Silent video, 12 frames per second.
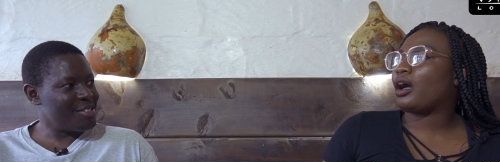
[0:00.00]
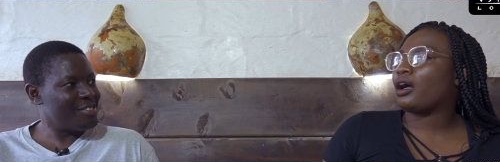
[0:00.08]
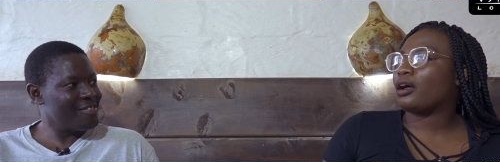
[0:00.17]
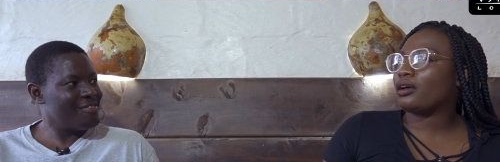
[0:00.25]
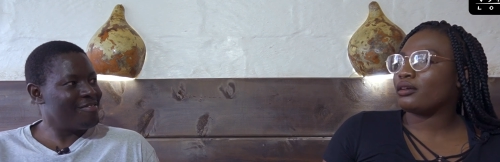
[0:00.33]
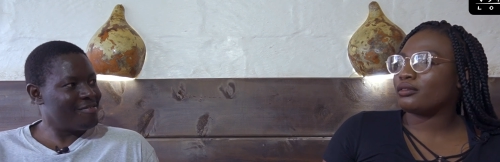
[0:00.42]

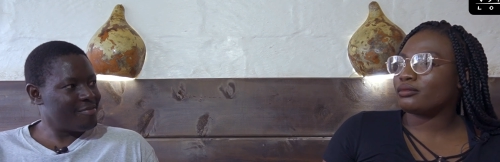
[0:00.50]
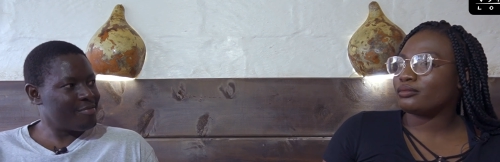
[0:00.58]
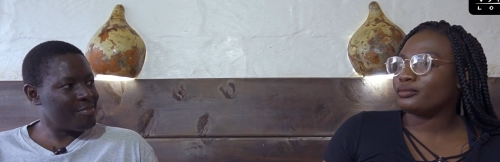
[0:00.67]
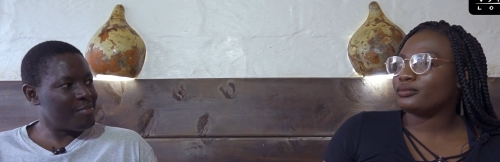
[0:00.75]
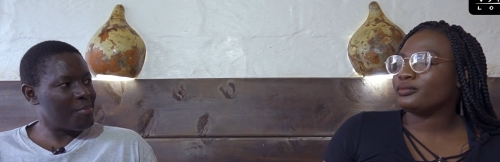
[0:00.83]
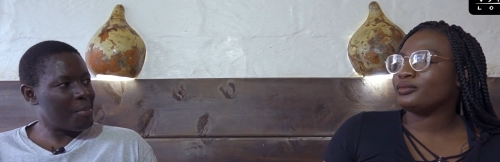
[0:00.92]

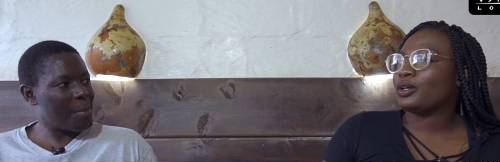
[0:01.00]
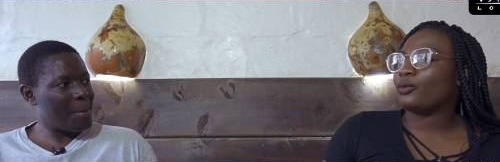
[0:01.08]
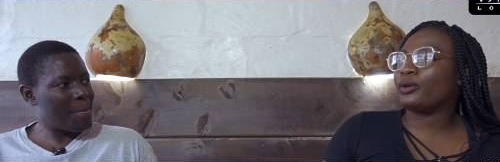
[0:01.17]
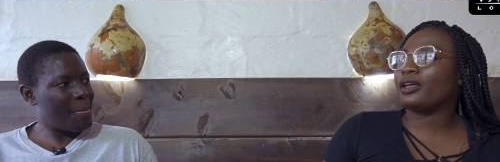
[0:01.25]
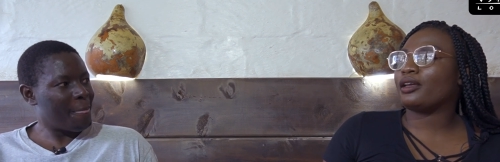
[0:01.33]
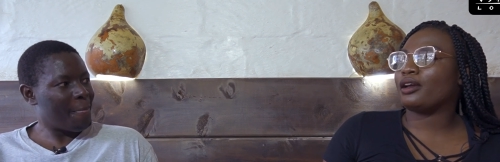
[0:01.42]
Speaker 1: um, mm-hmm.
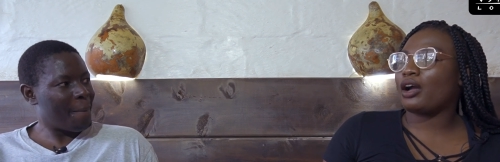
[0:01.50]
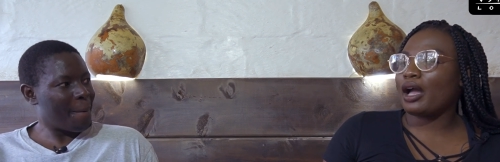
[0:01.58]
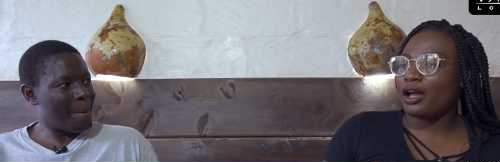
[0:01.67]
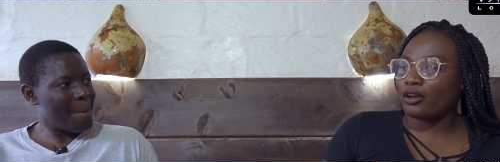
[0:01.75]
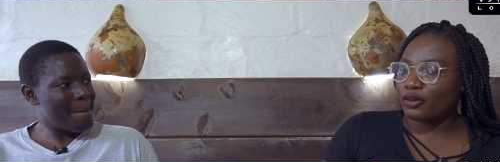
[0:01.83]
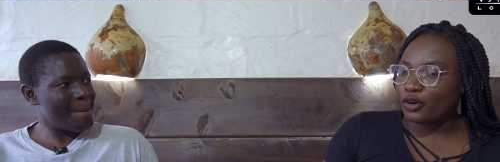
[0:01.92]
we
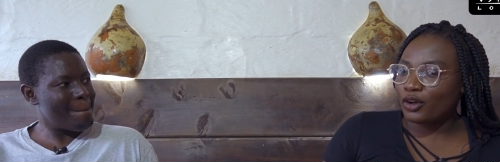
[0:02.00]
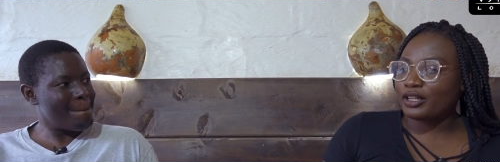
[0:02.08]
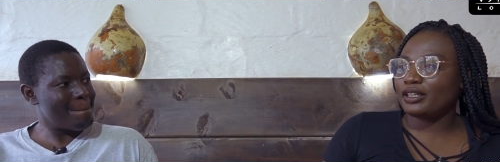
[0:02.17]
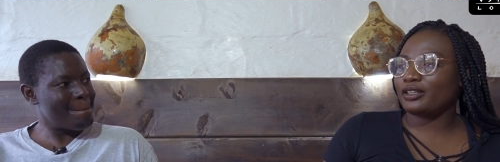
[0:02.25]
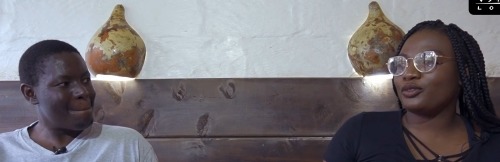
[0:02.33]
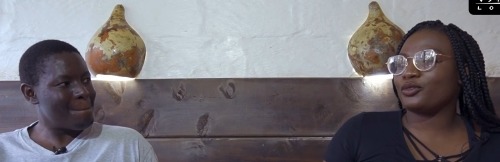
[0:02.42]
are all
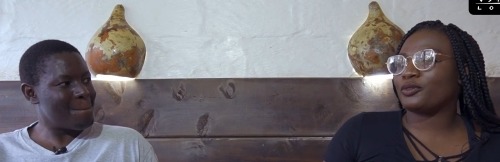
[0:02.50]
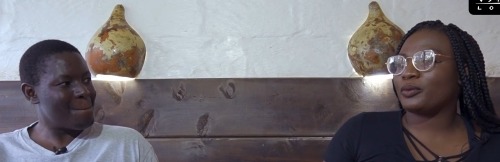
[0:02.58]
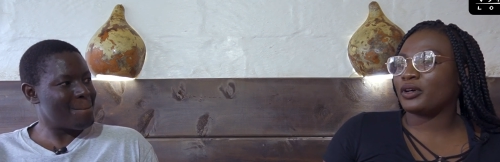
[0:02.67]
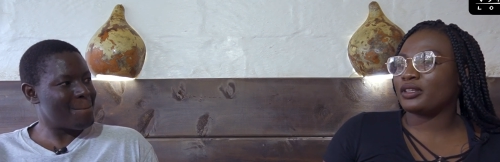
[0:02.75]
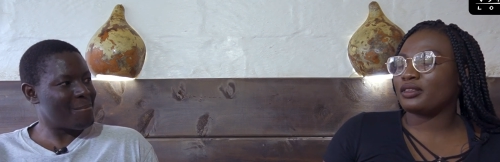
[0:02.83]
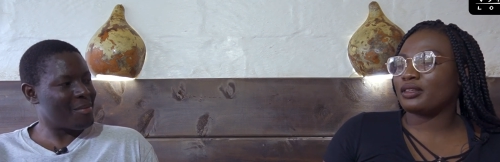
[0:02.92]
into
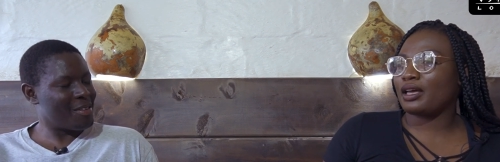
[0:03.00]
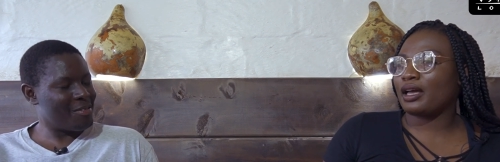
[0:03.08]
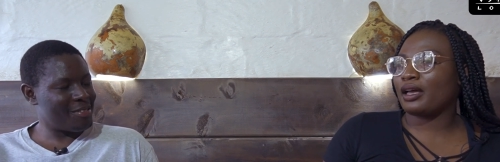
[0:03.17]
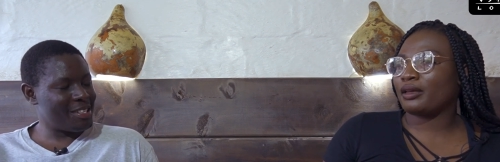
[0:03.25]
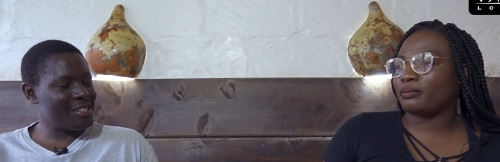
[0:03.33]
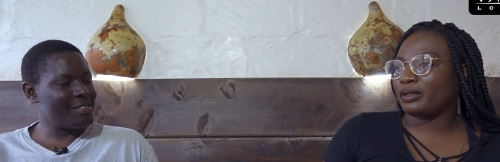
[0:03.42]
sports.
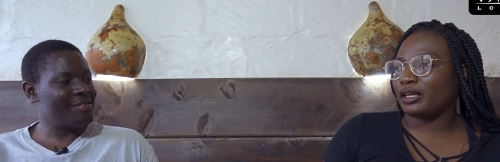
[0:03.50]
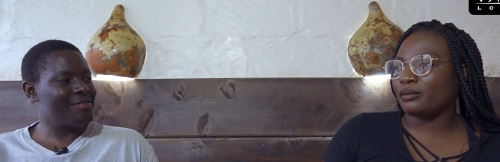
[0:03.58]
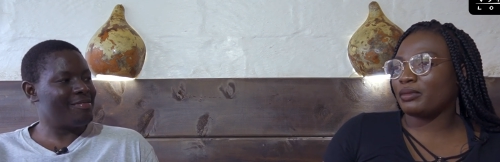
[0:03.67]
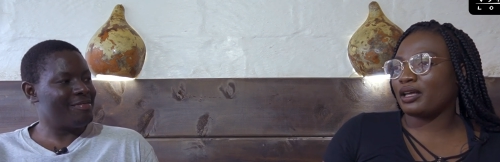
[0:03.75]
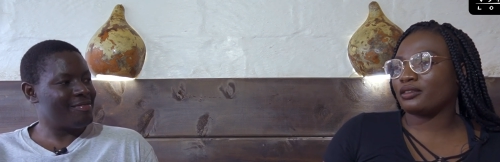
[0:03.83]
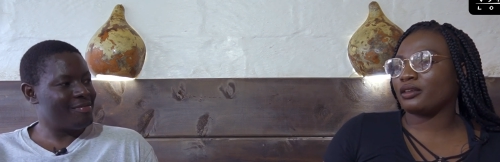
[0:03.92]
I wow. played
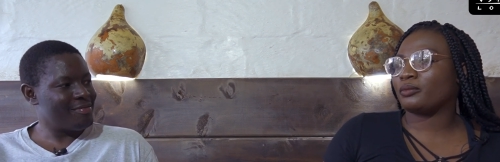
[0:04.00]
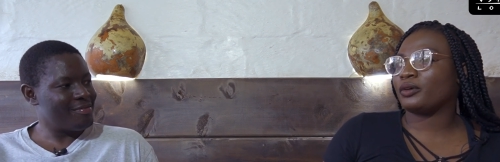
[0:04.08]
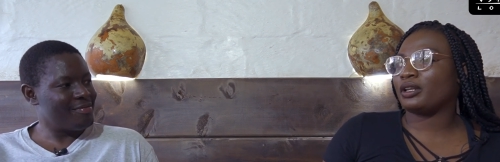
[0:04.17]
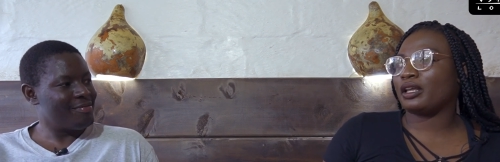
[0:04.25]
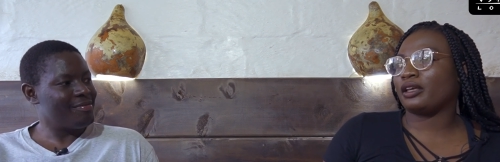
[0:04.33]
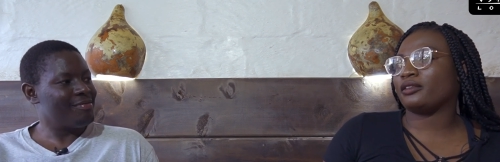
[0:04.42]

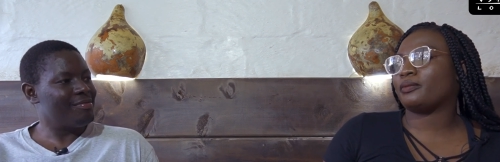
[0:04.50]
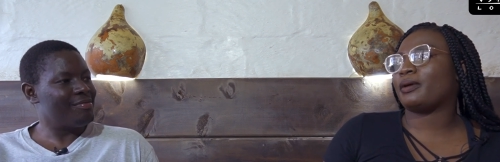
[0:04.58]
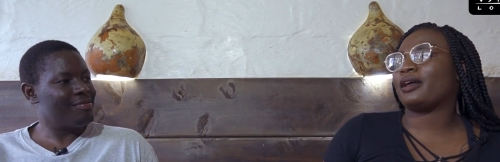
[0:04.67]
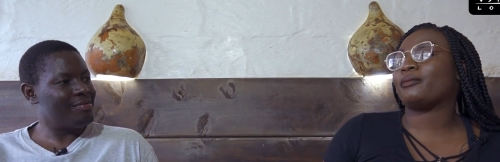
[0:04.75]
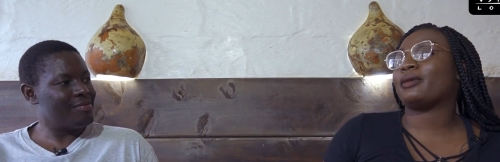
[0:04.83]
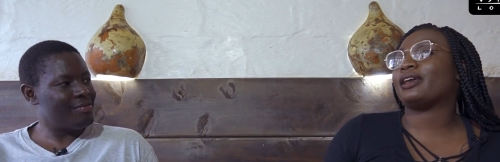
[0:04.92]
basketball. I
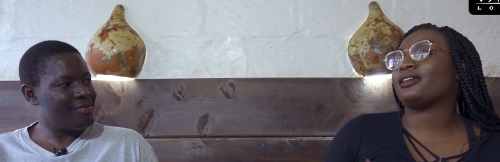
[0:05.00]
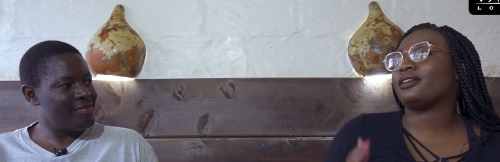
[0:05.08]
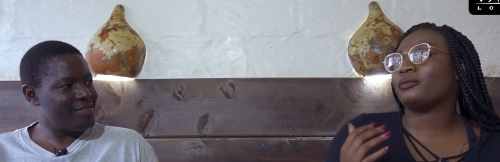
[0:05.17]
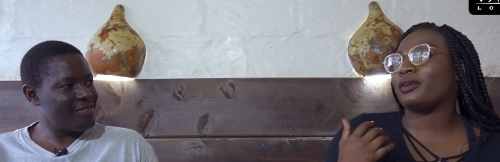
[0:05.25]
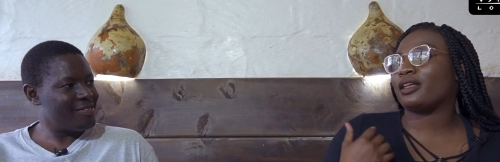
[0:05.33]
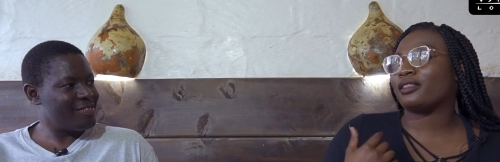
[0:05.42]
inspired my
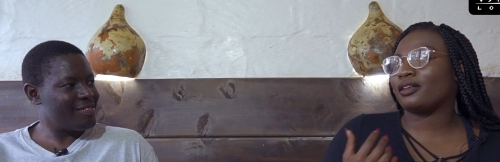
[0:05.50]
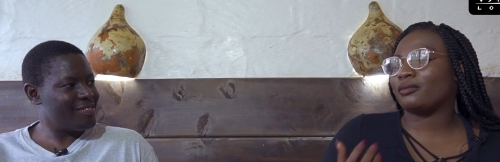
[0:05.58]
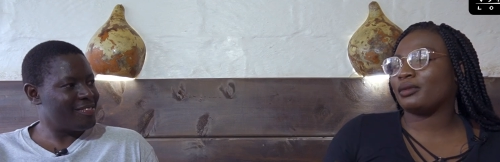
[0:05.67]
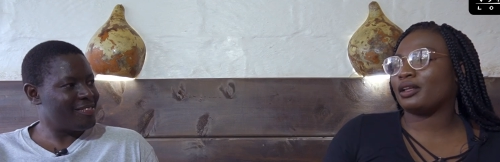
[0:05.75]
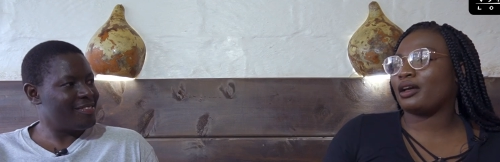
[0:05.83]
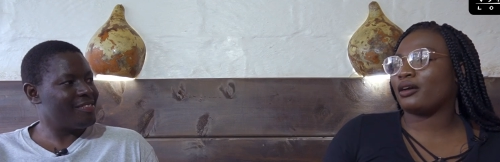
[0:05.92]
kid brother,
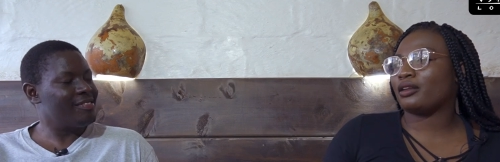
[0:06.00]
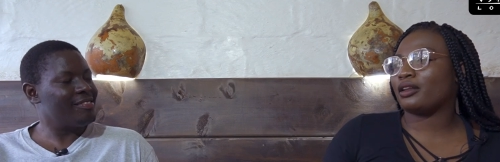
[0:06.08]
my uh,